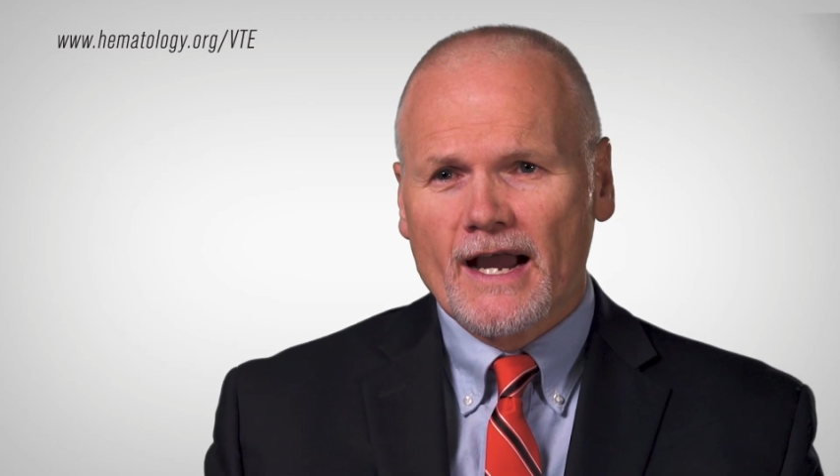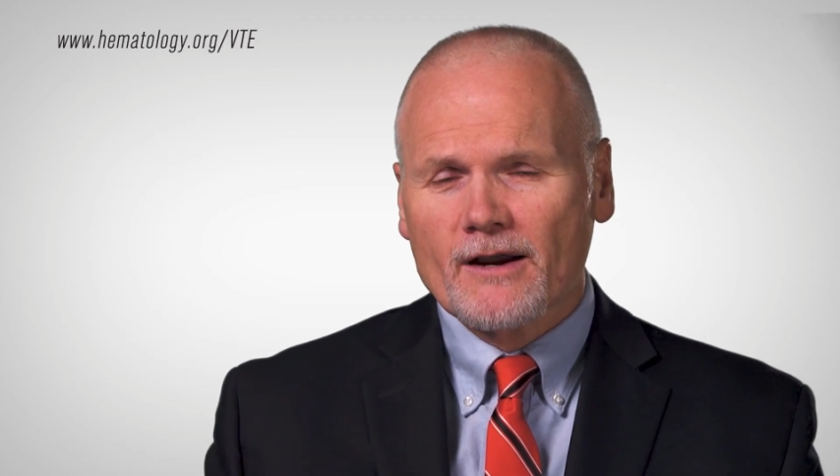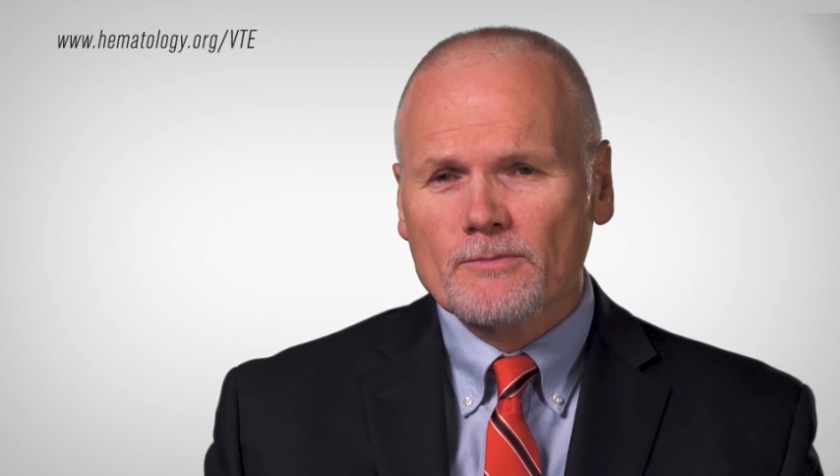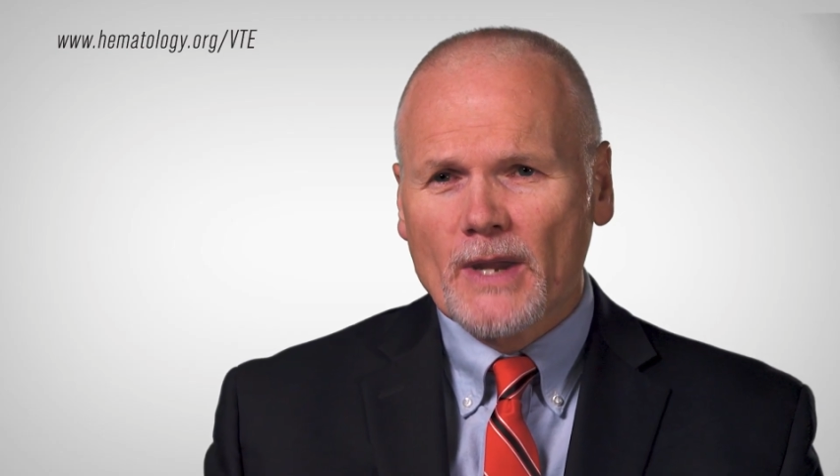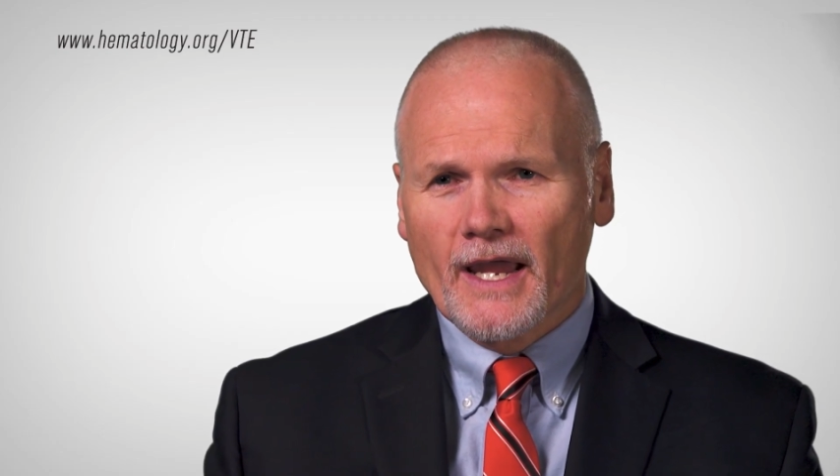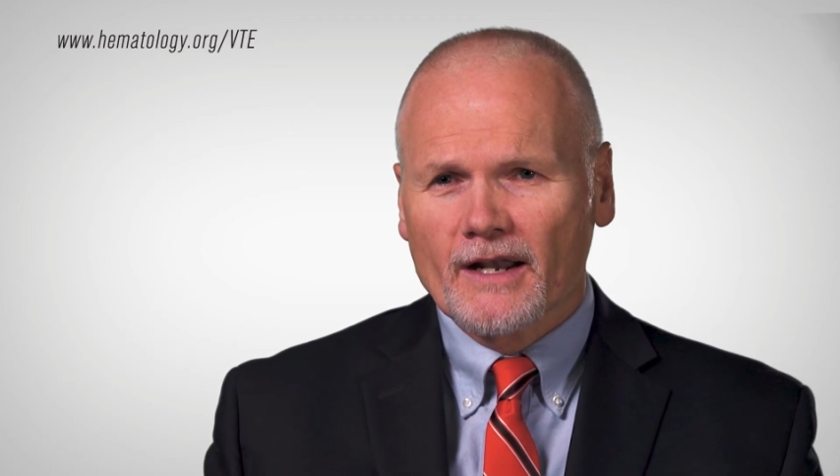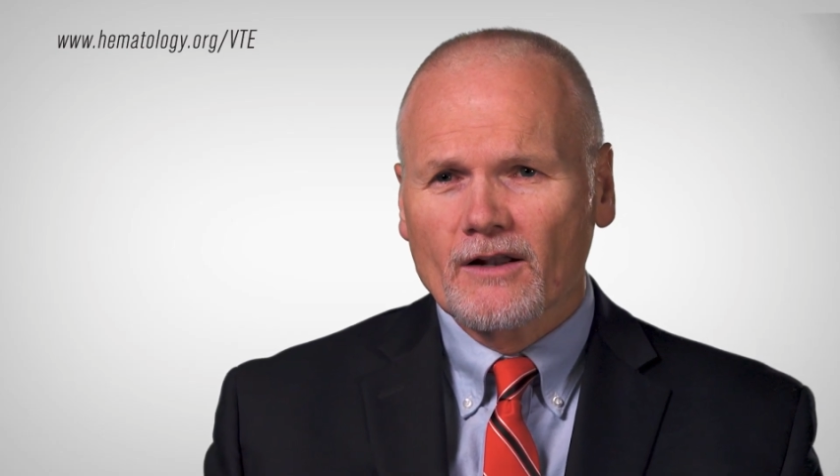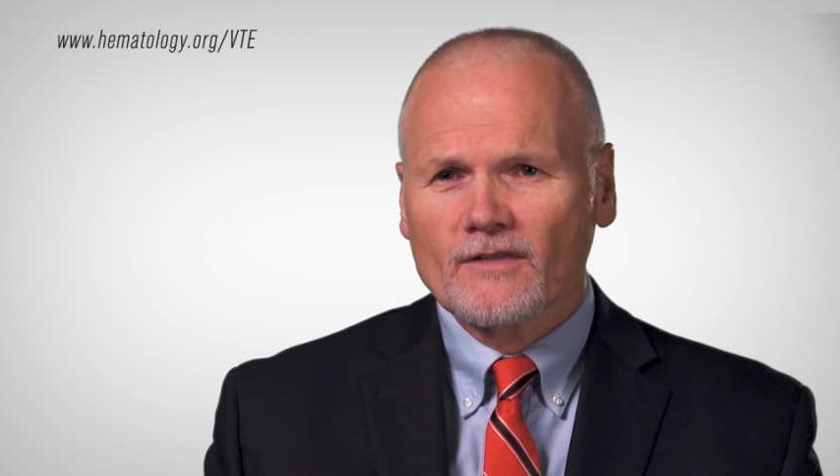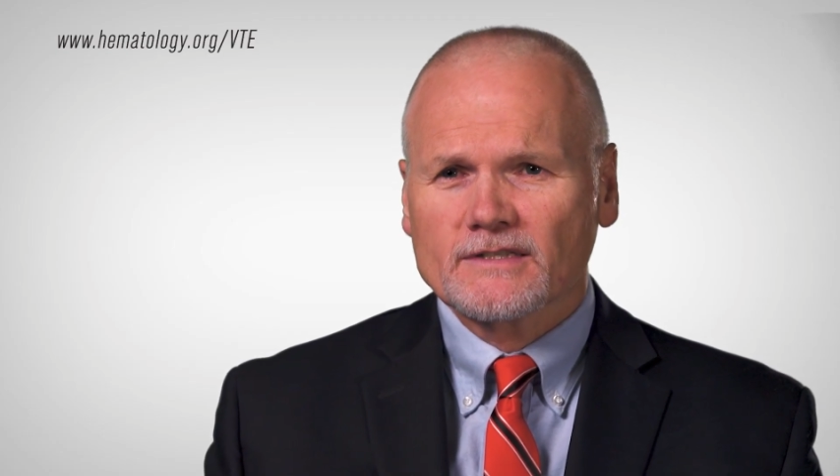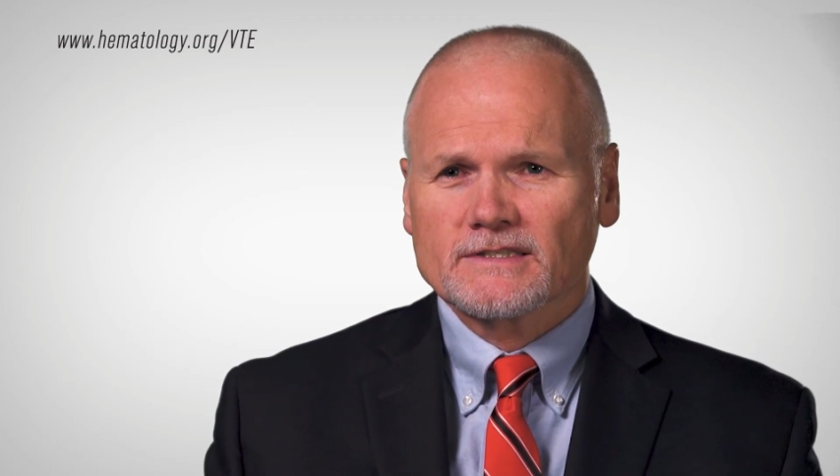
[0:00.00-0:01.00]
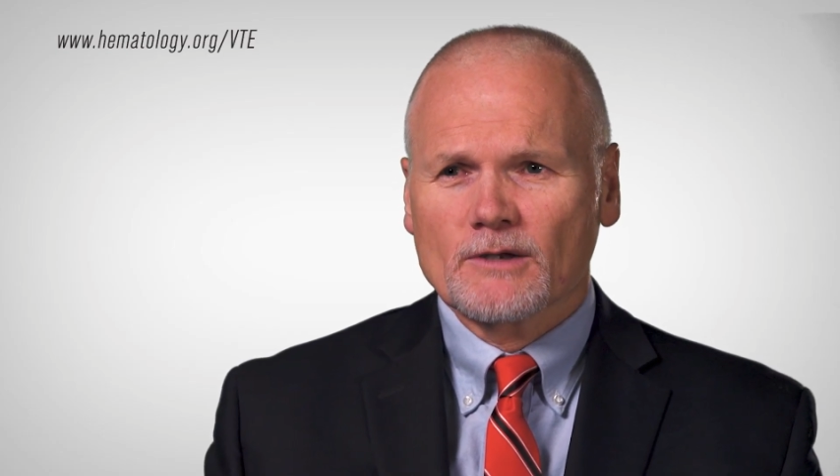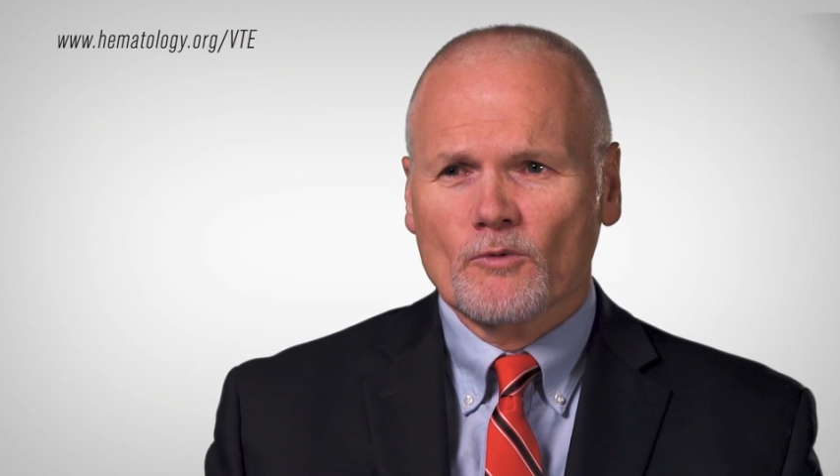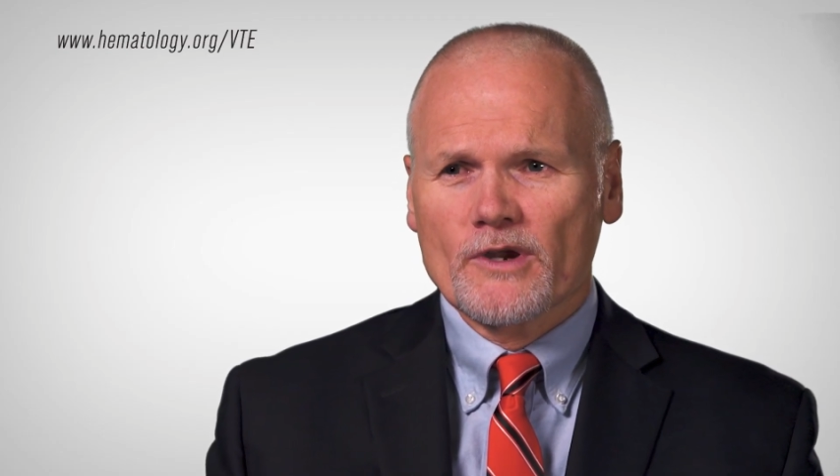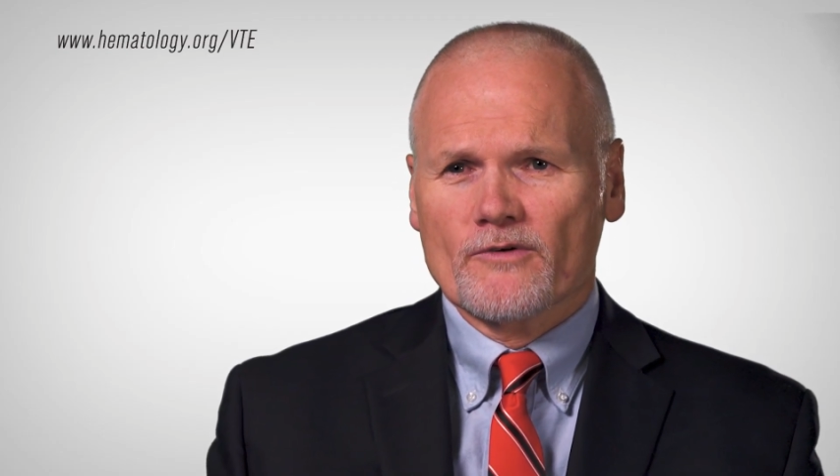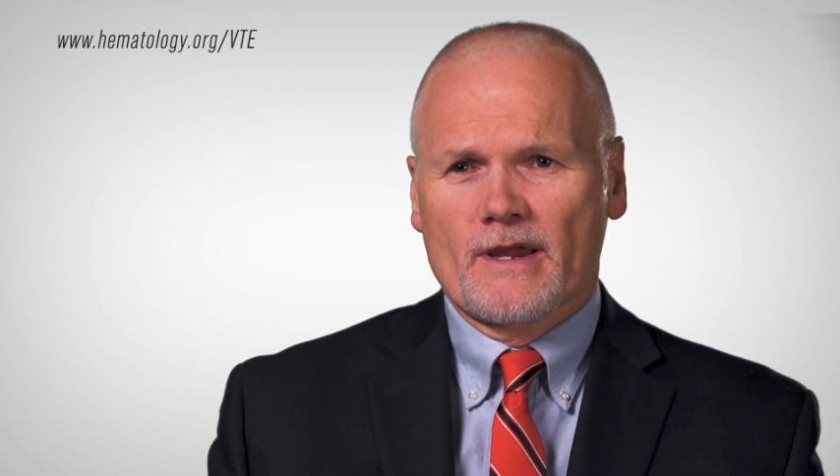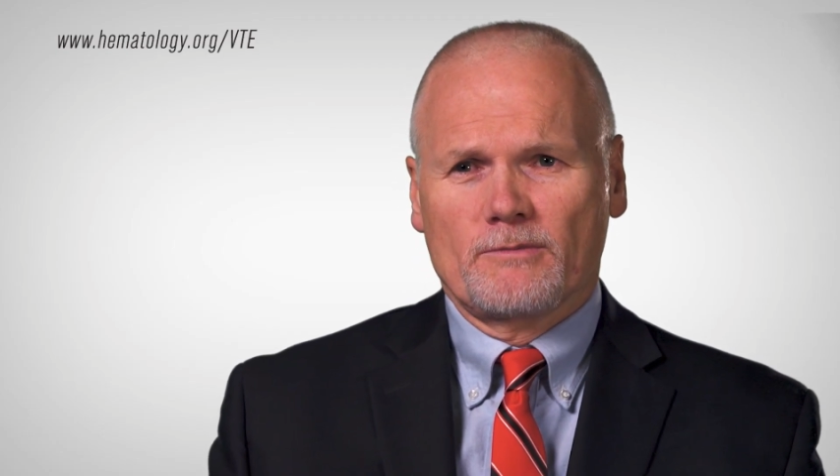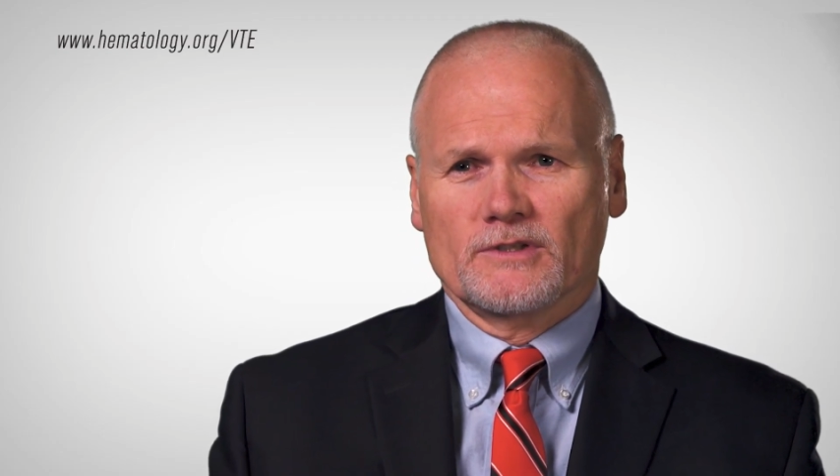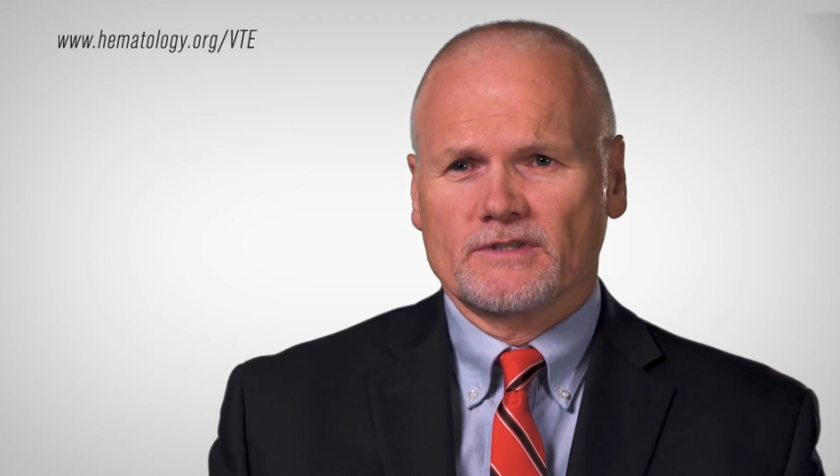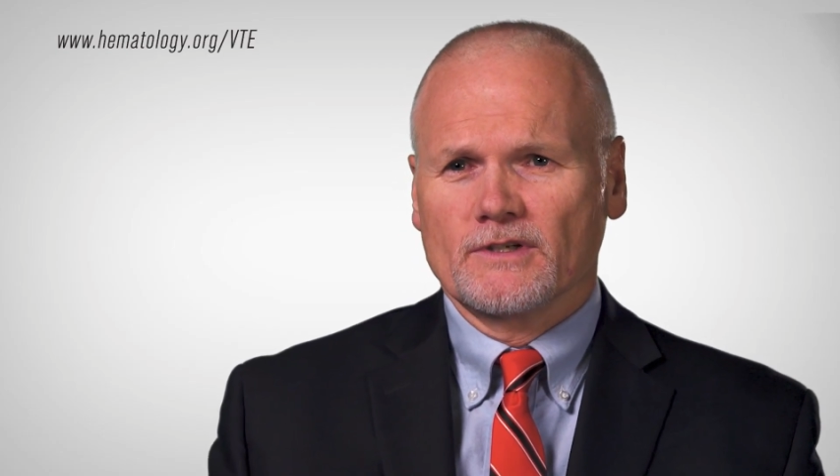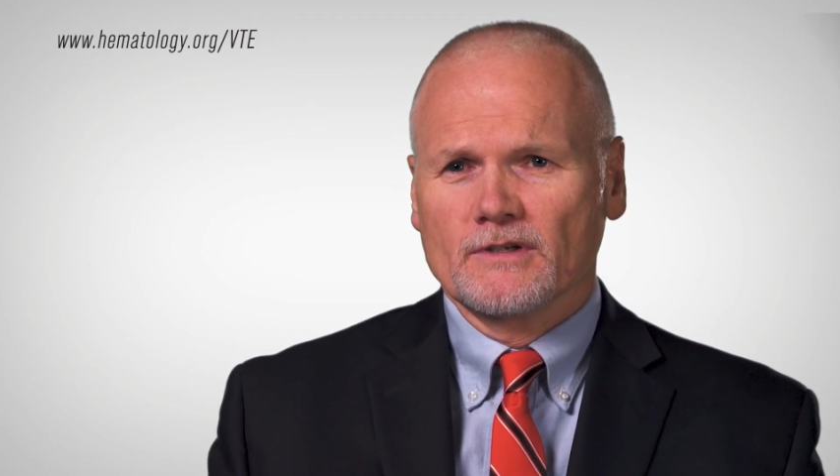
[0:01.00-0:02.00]
our panel is that we are
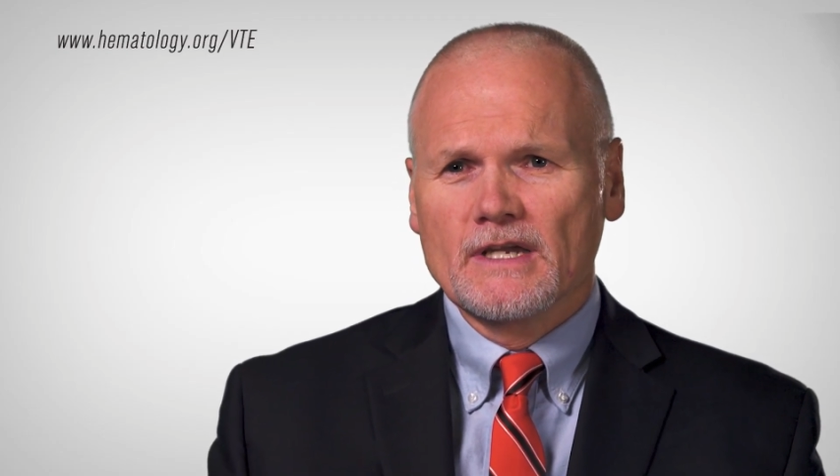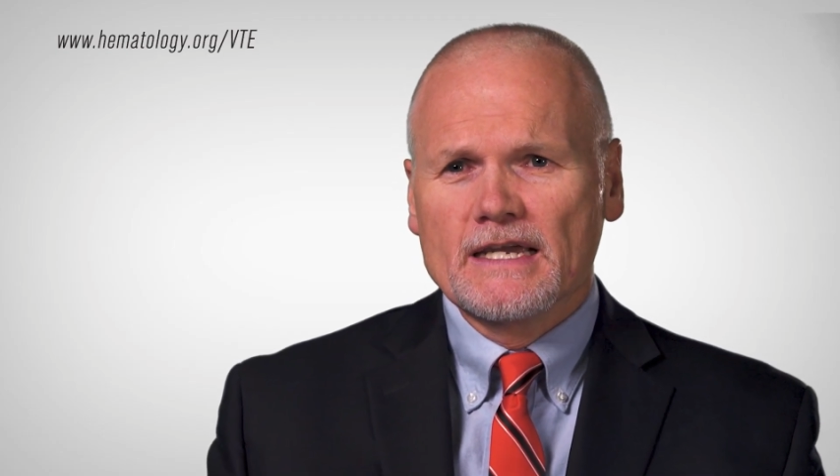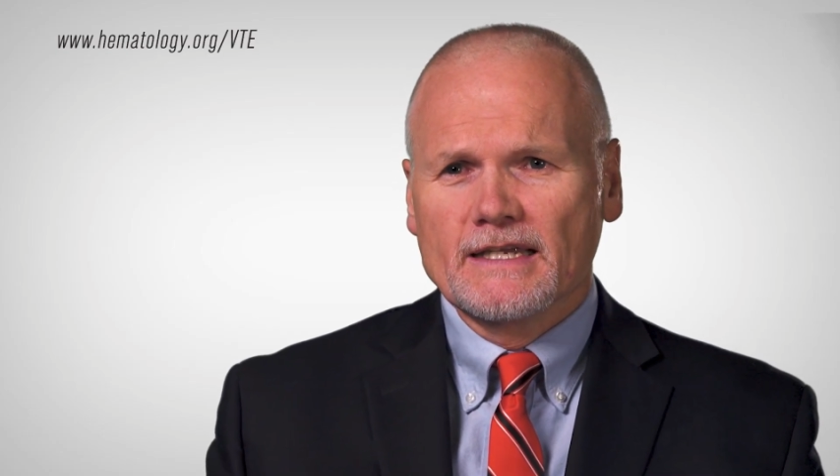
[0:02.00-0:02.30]
able to